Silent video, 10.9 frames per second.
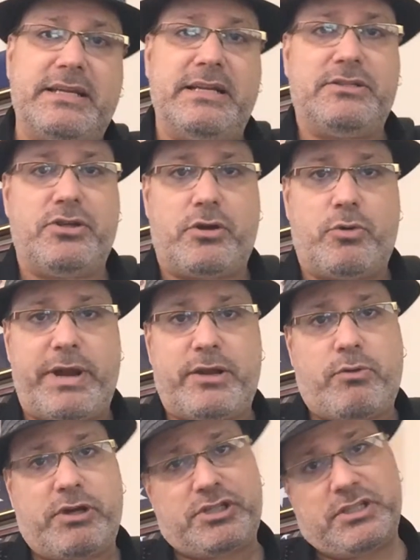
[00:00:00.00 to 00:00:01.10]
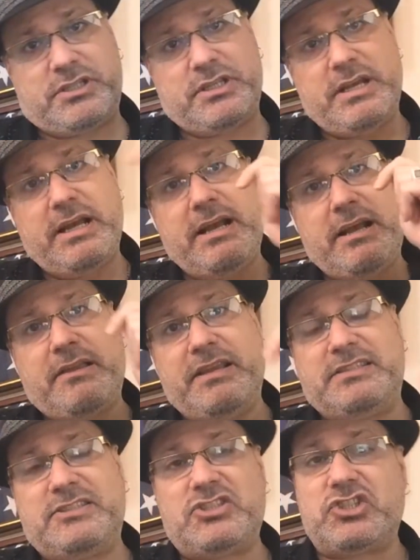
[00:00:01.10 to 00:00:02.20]
get into your great questions
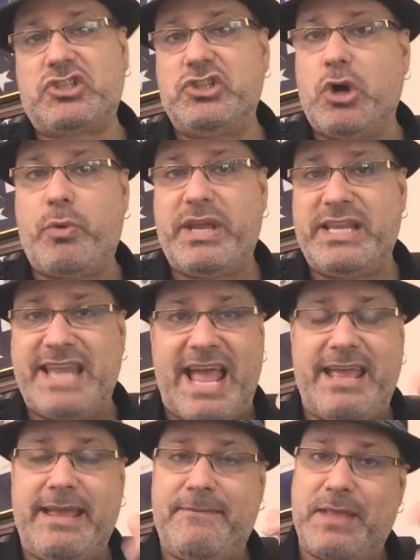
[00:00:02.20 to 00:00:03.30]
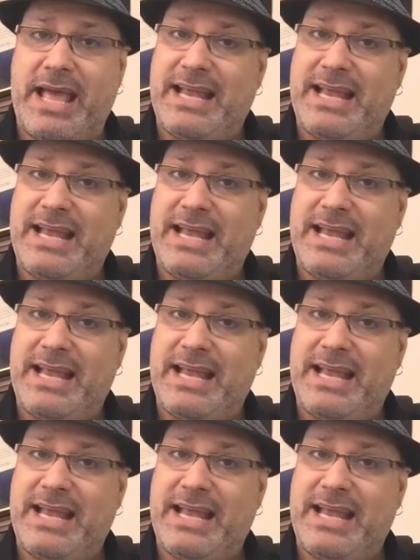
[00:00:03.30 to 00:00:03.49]
this snowy day.